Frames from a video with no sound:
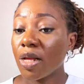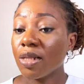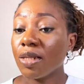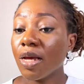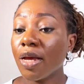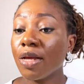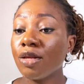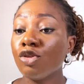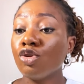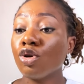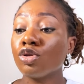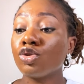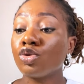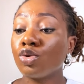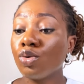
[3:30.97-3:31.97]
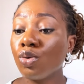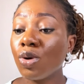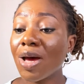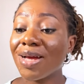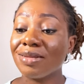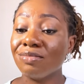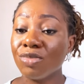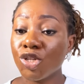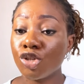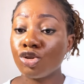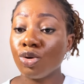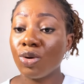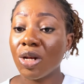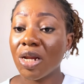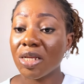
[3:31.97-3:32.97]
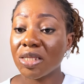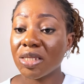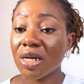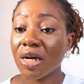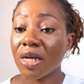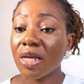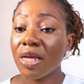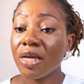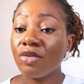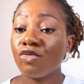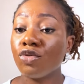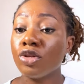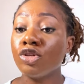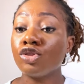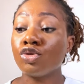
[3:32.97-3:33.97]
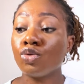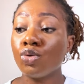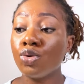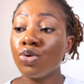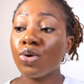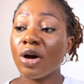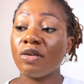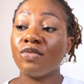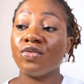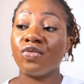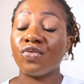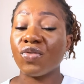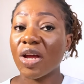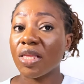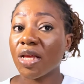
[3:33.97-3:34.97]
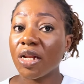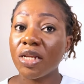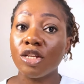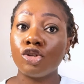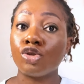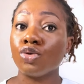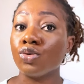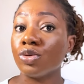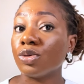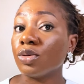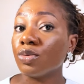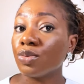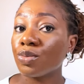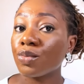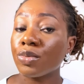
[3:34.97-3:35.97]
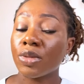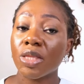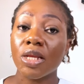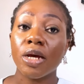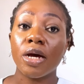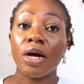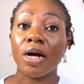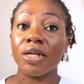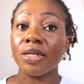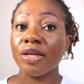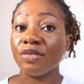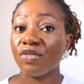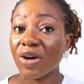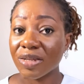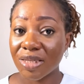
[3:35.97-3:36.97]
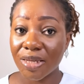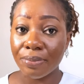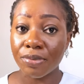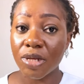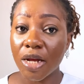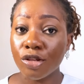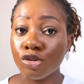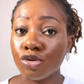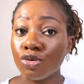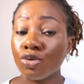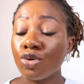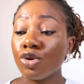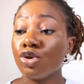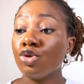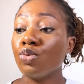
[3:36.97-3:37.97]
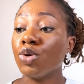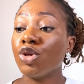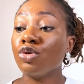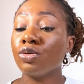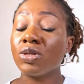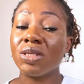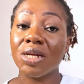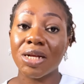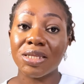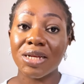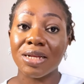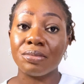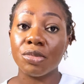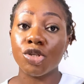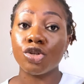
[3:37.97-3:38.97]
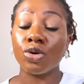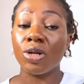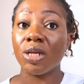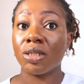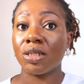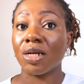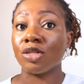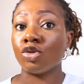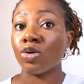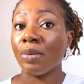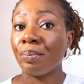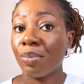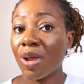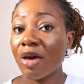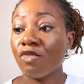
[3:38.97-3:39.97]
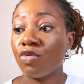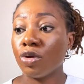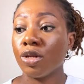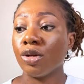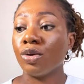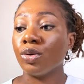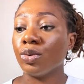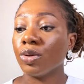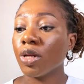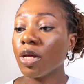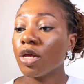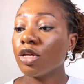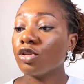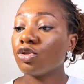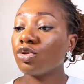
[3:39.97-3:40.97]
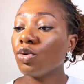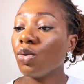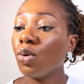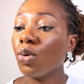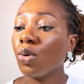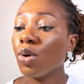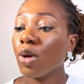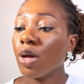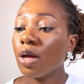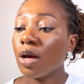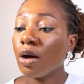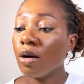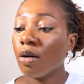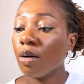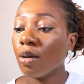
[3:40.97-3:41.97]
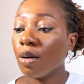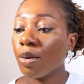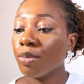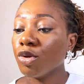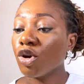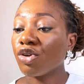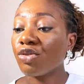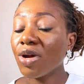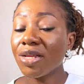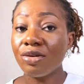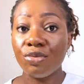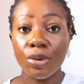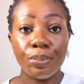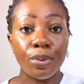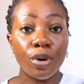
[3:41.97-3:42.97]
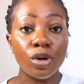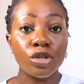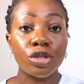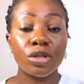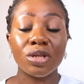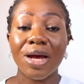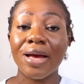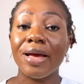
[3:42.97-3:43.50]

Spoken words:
Then your school admission letter for the school you have finally chosen and they've accepted you. You will use that admission letter to apply for the loan. So your credit reports, I